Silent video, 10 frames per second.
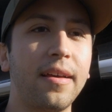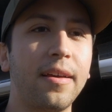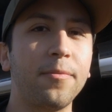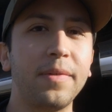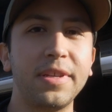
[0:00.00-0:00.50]

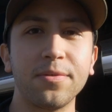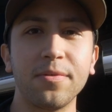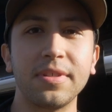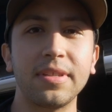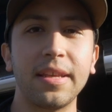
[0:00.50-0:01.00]

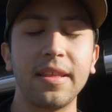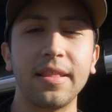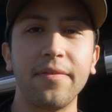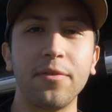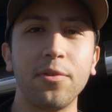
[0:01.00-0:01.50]
resource. I
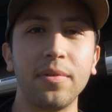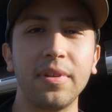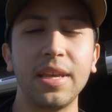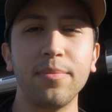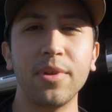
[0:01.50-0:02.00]
think they've
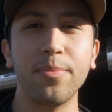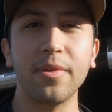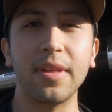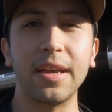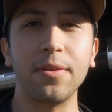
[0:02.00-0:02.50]
teamed up
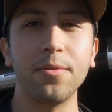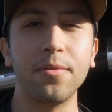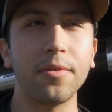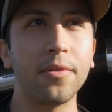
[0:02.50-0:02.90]
with like Google